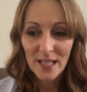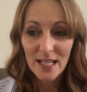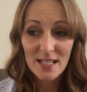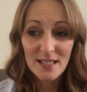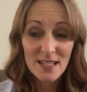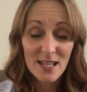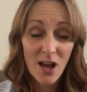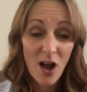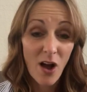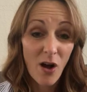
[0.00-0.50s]

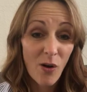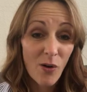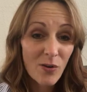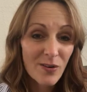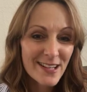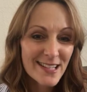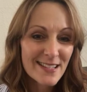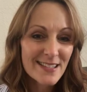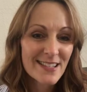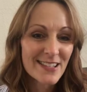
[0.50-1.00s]
it's
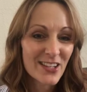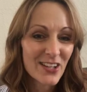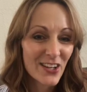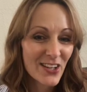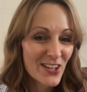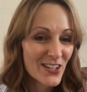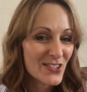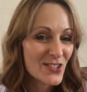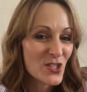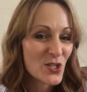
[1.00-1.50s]
always
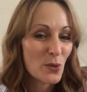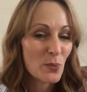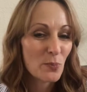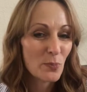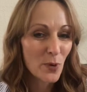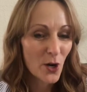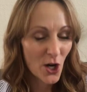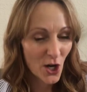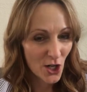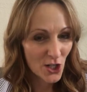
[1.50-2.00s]
good to
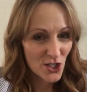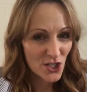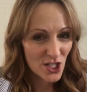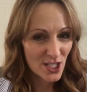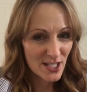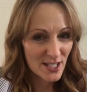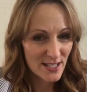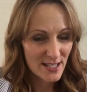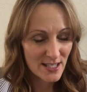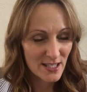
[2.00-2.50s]

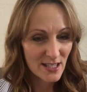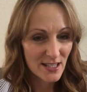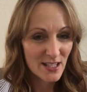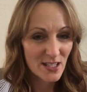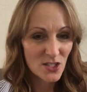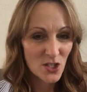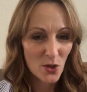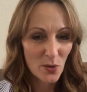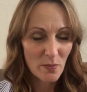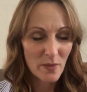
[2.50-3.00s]
purchase
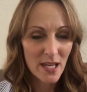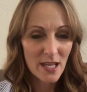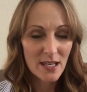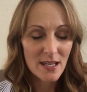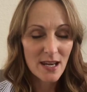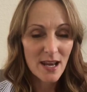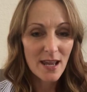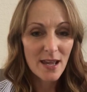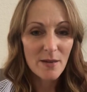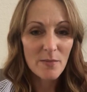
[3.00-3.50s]
the
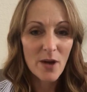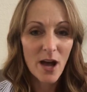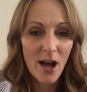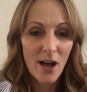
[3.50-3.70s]
domain name